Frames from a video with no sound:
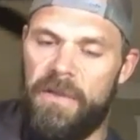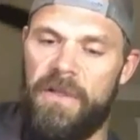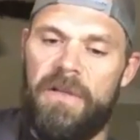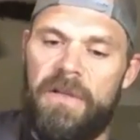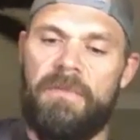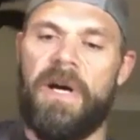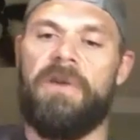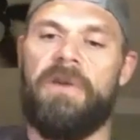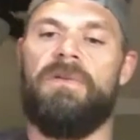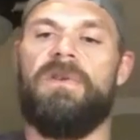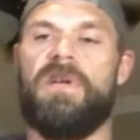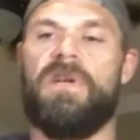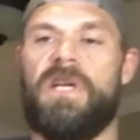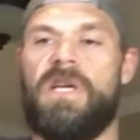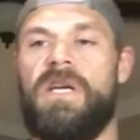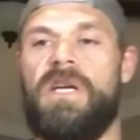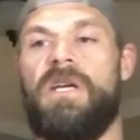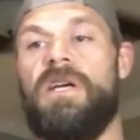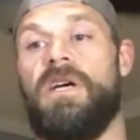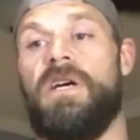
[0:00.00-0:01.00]
my rookie
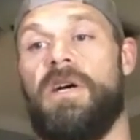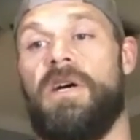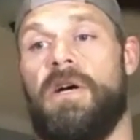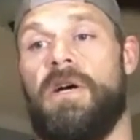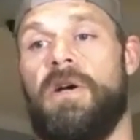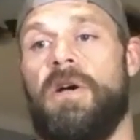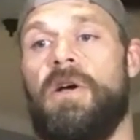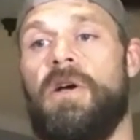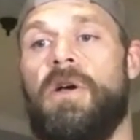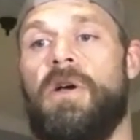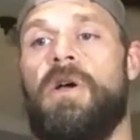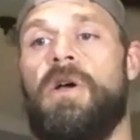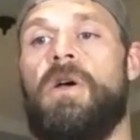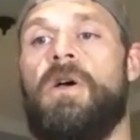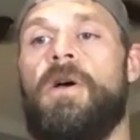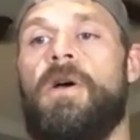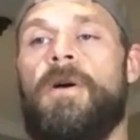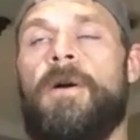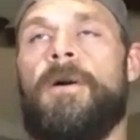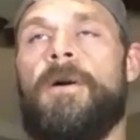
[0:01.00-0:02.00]
year,
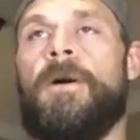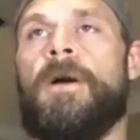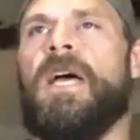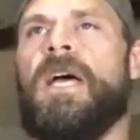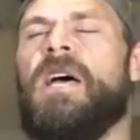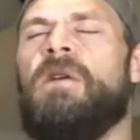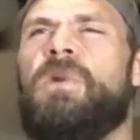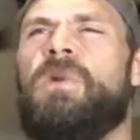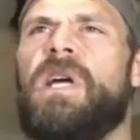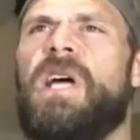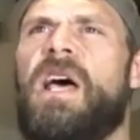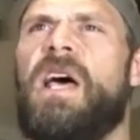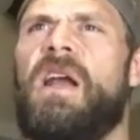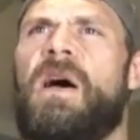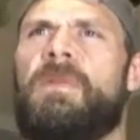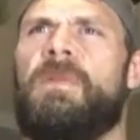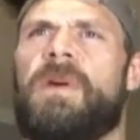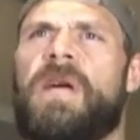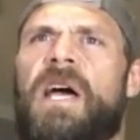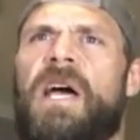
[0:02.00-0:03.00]
and we got
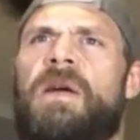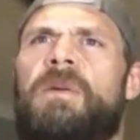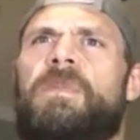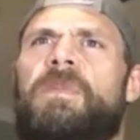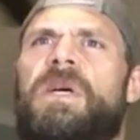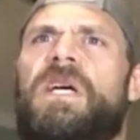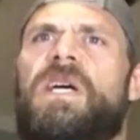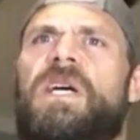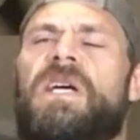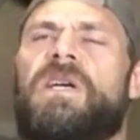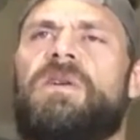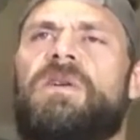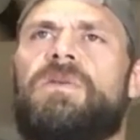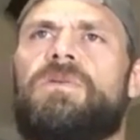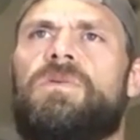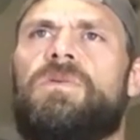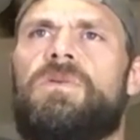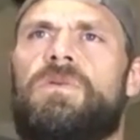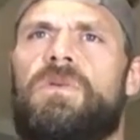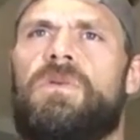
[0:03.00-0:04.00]
up kind of big.
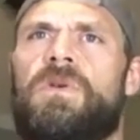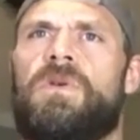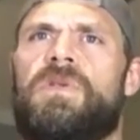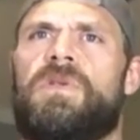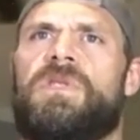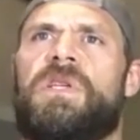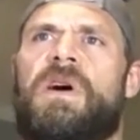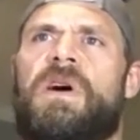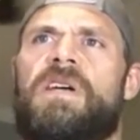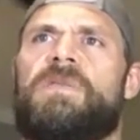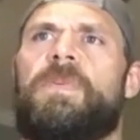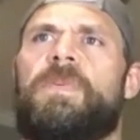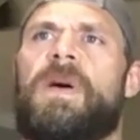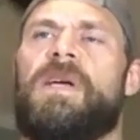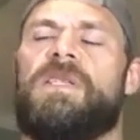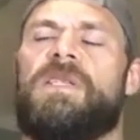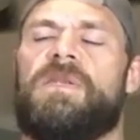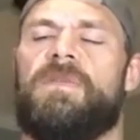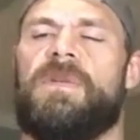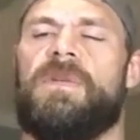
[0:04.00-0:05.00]
So I was
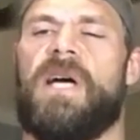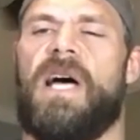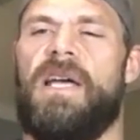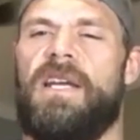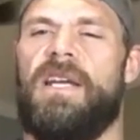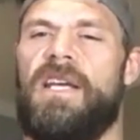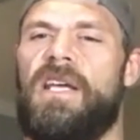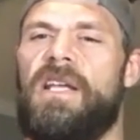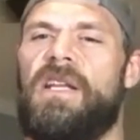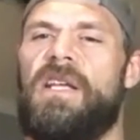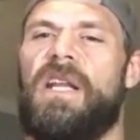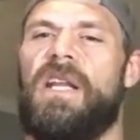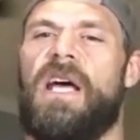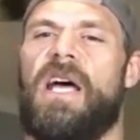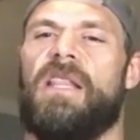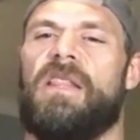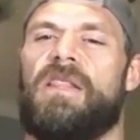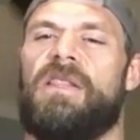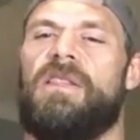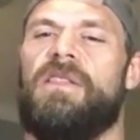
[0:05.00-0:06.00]
playing some tight end, and
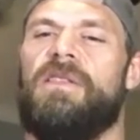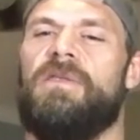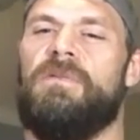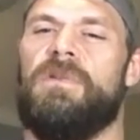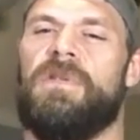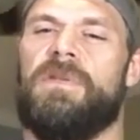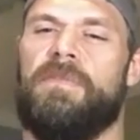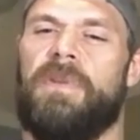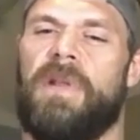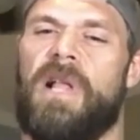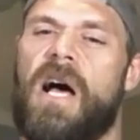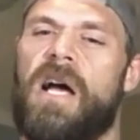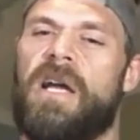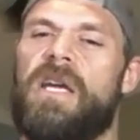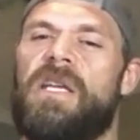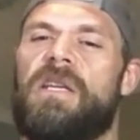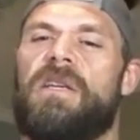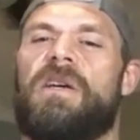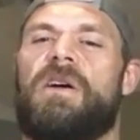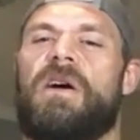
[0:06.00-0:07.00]
I was
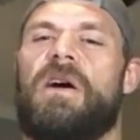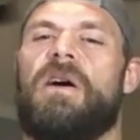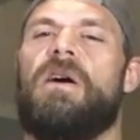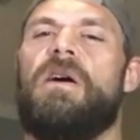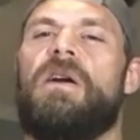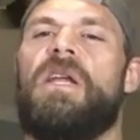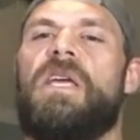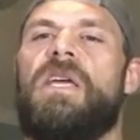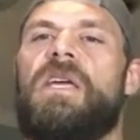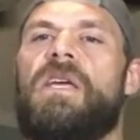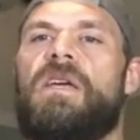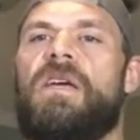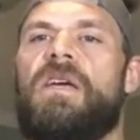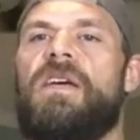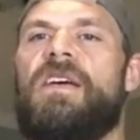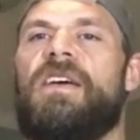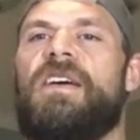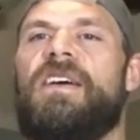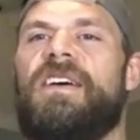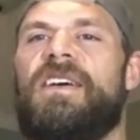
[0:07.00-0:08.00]
blocking Kearney.
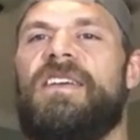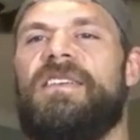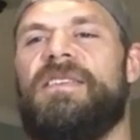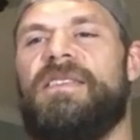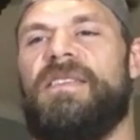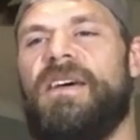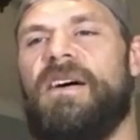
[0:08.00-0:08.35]
Oh.